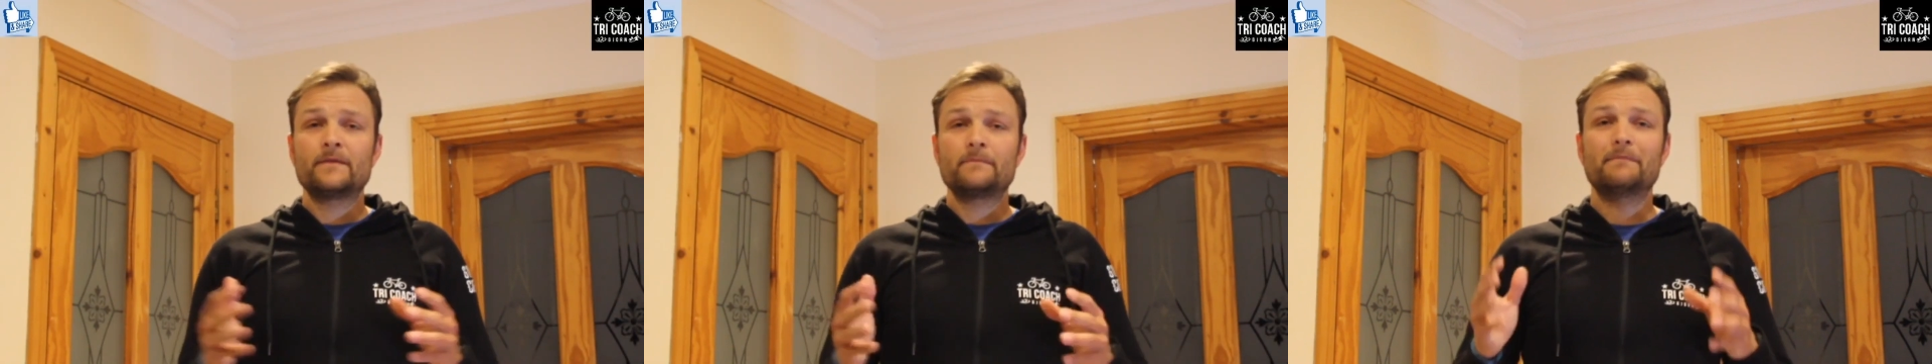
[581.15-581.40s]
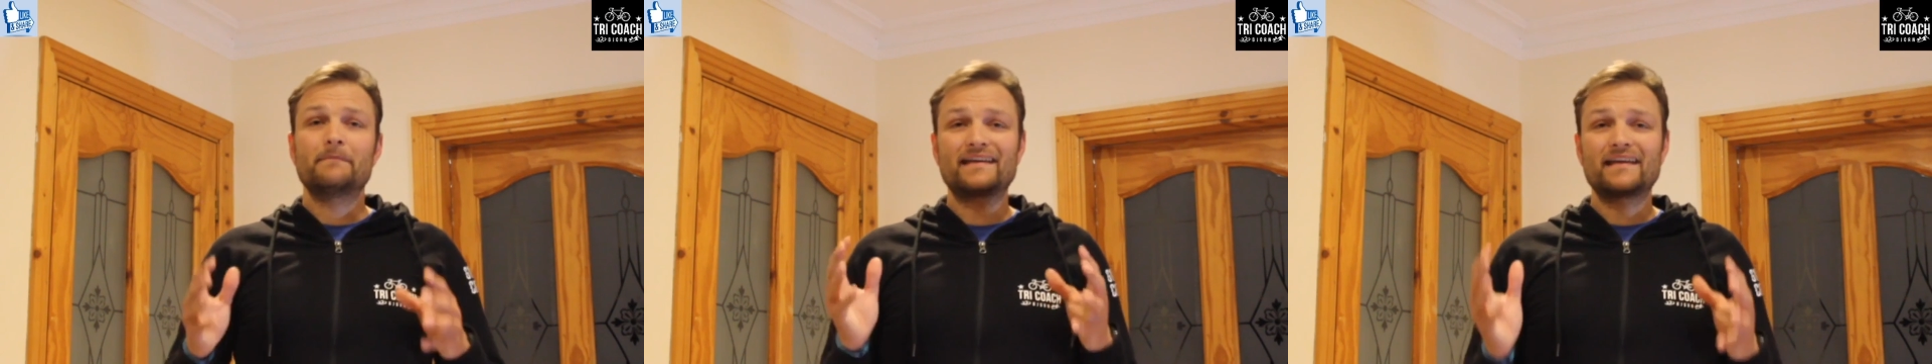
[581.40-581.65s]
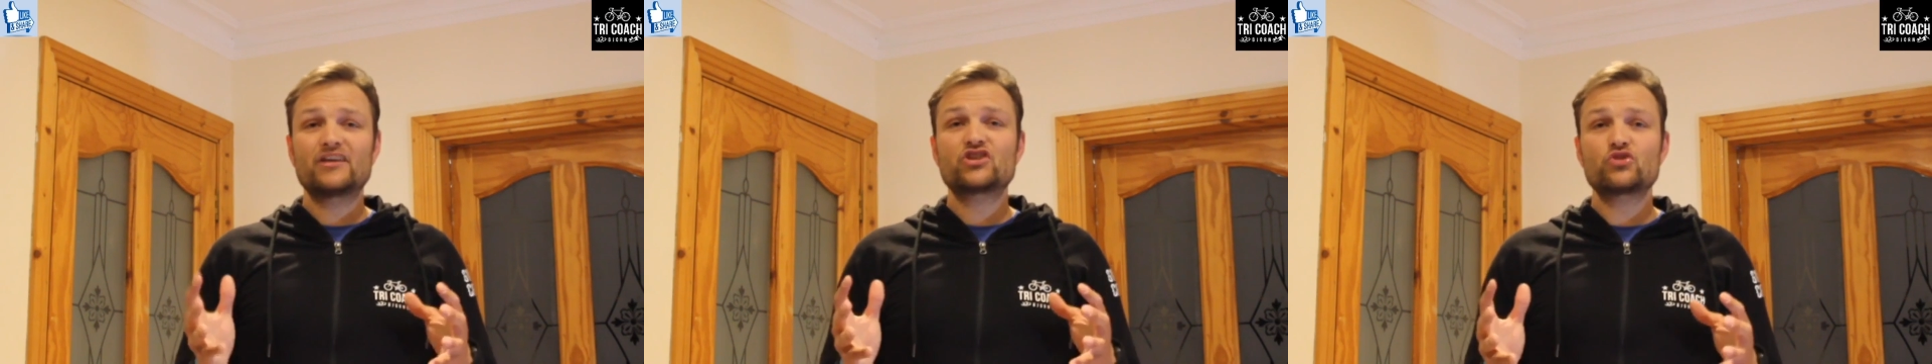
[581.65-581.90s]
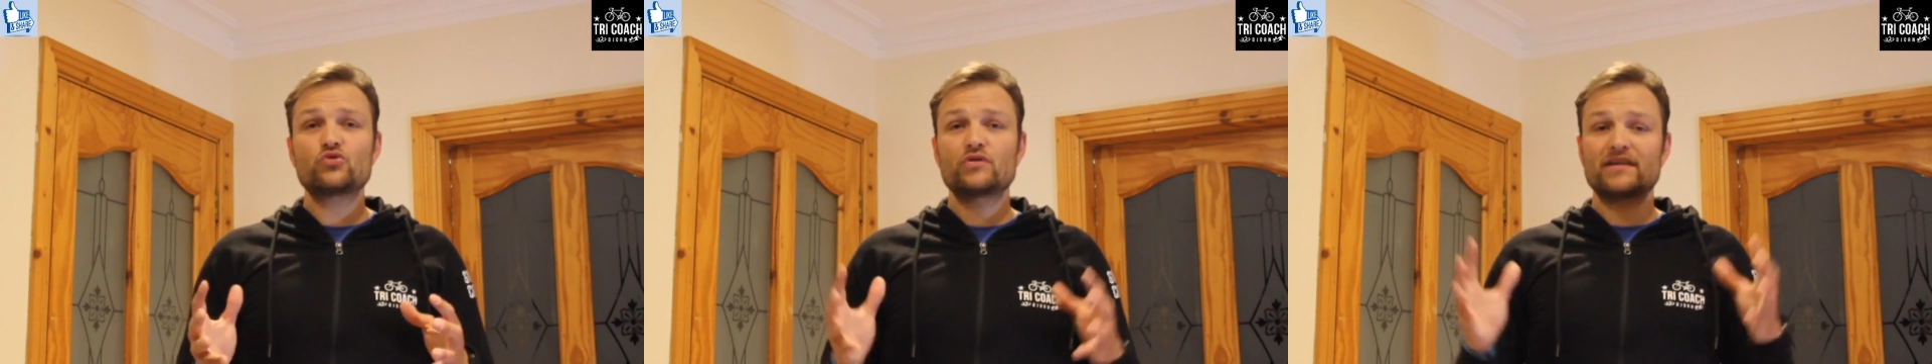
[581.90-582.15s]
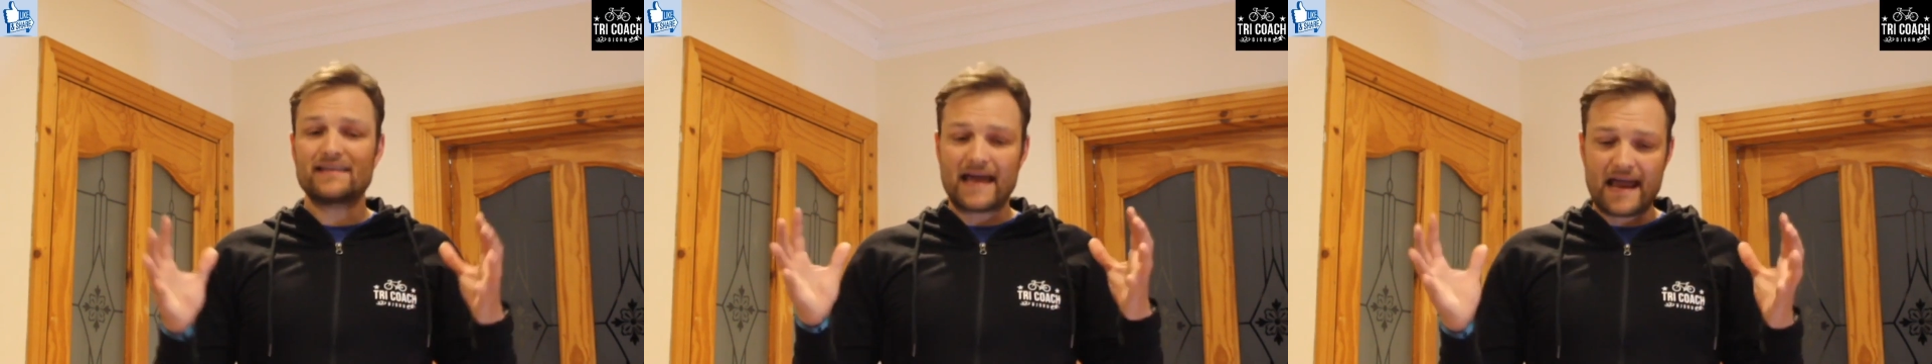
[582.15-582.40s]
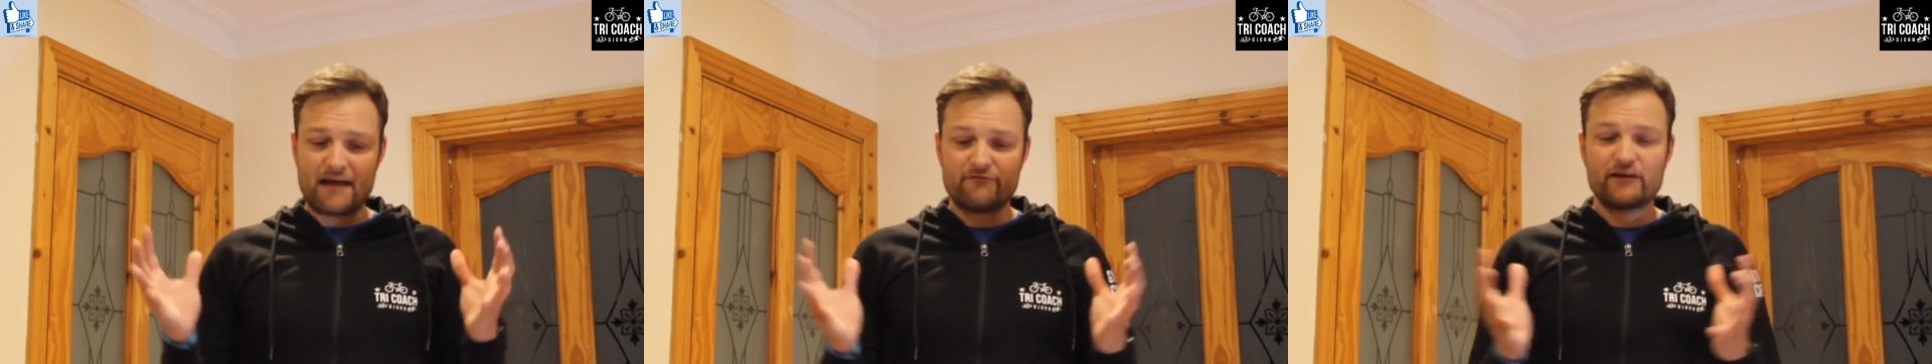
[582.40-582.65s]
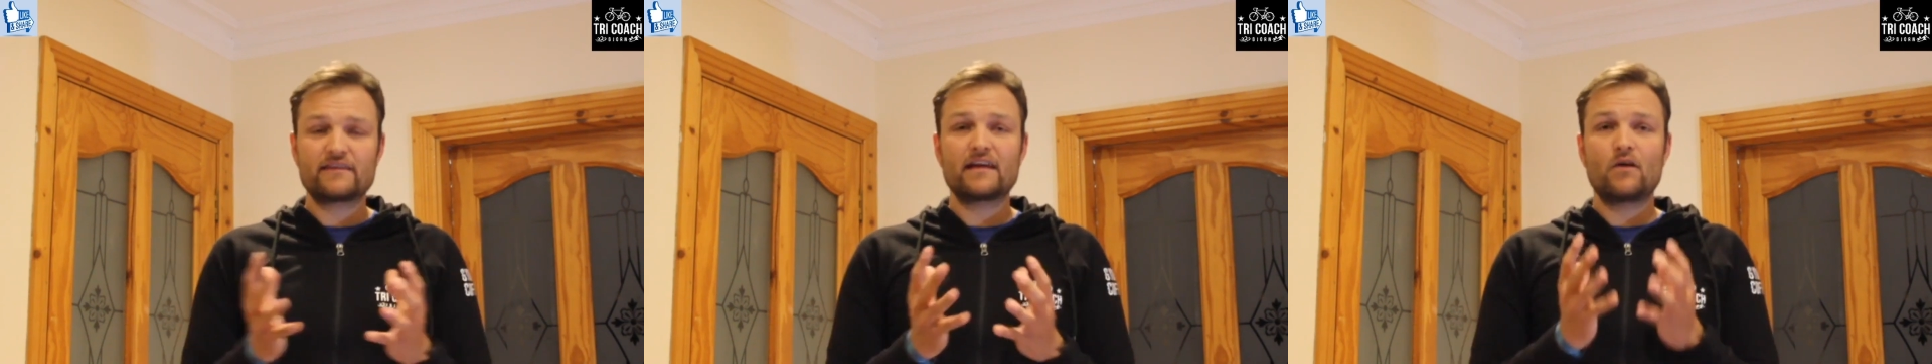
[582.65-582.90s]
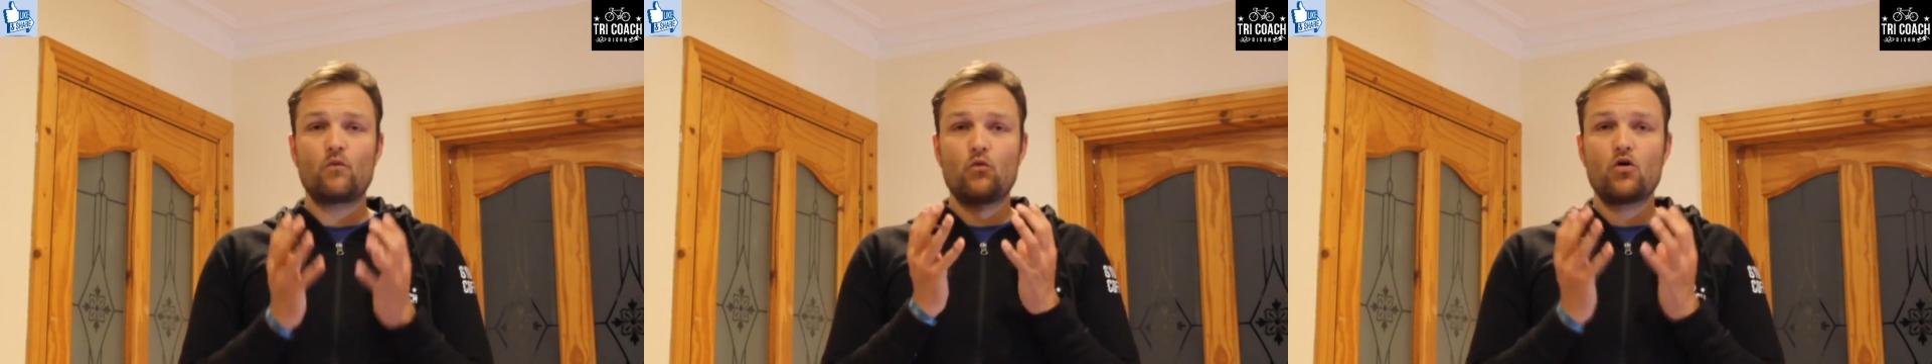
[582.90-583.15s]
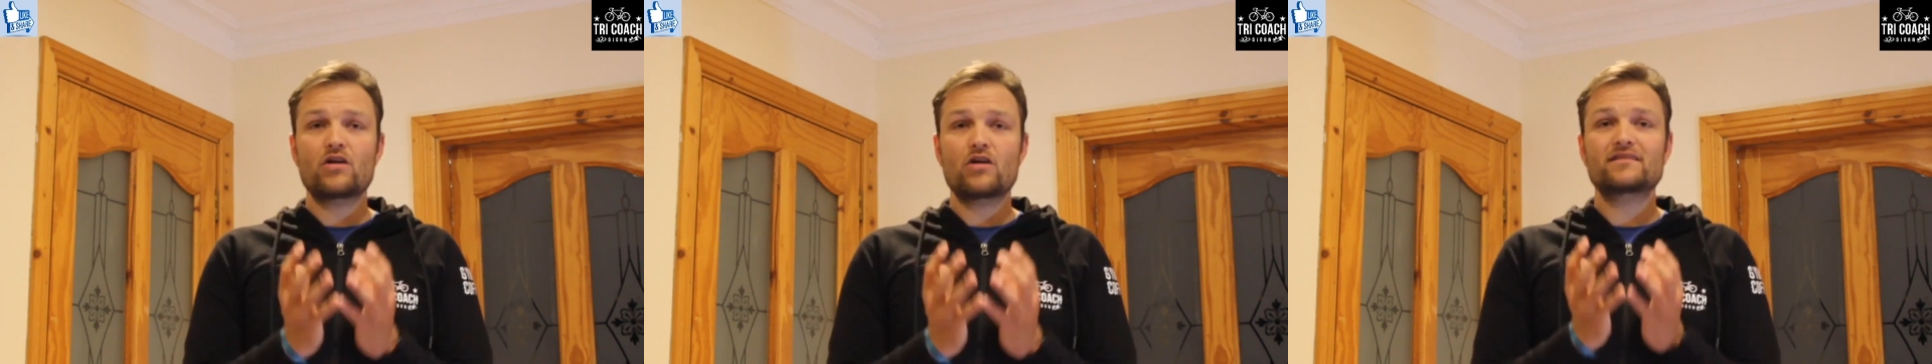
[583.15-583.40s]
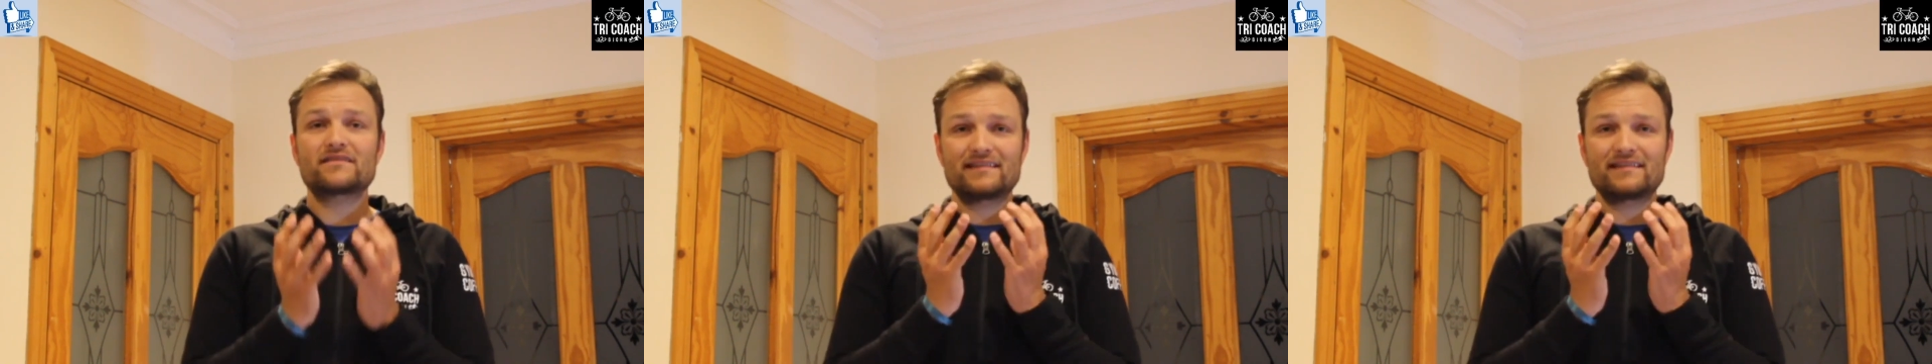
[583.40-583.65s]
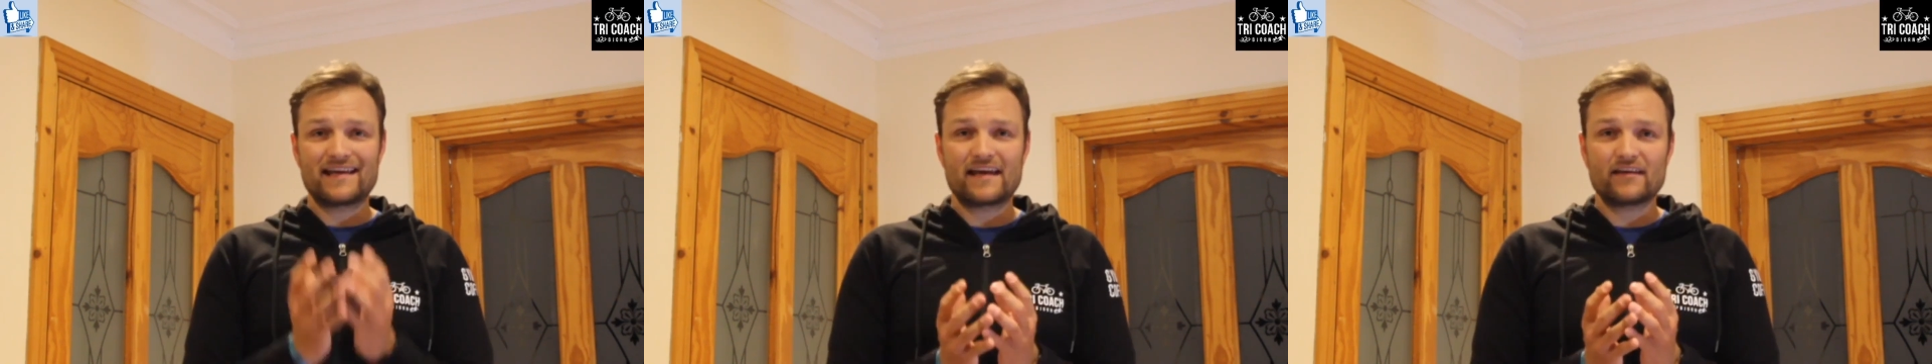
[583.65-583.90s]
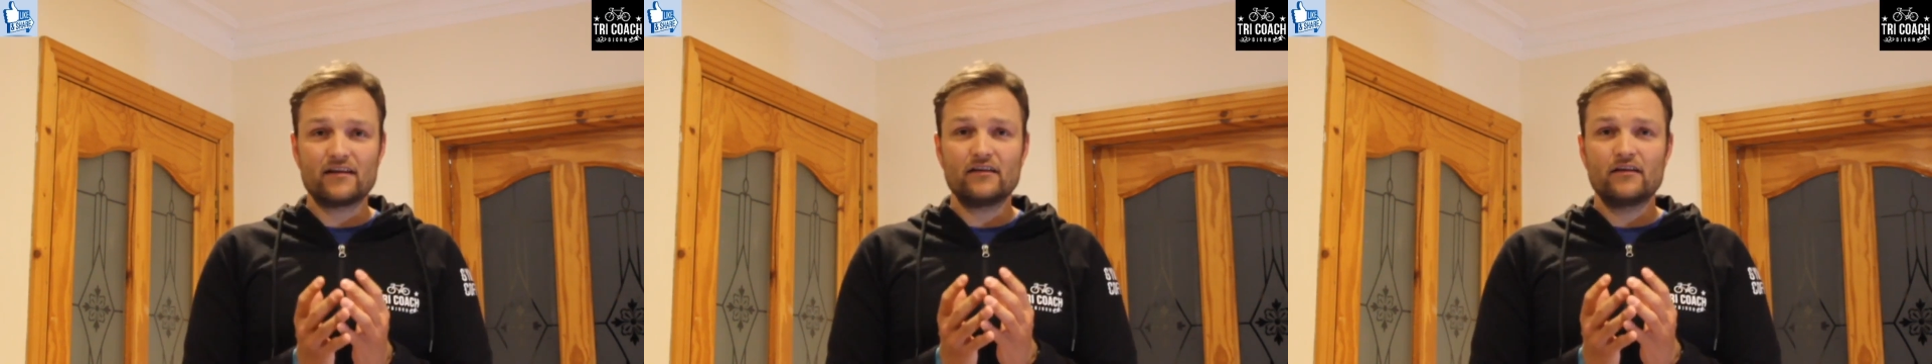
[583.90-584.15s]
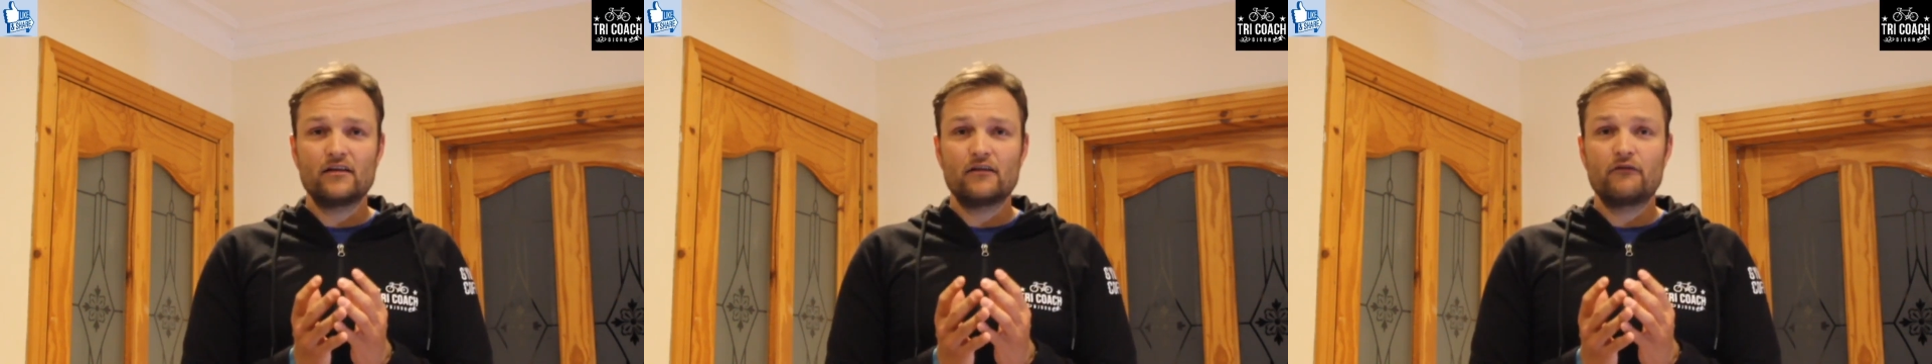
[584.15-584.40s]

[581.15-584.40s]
making sure that everything works together